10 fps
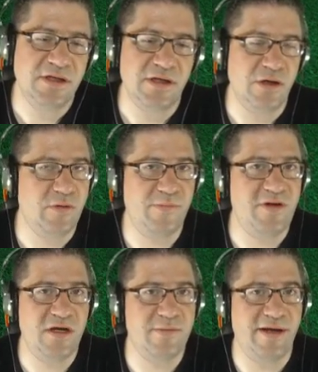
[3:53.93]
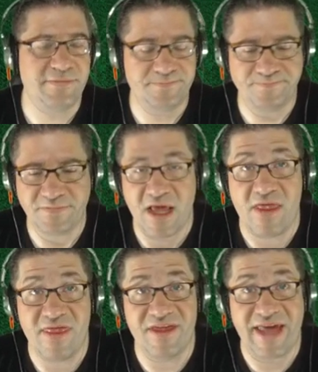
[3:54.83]
You know what I'm talking about.
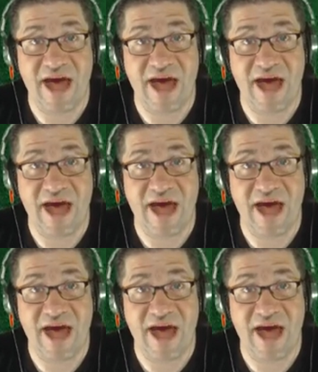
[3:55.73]
The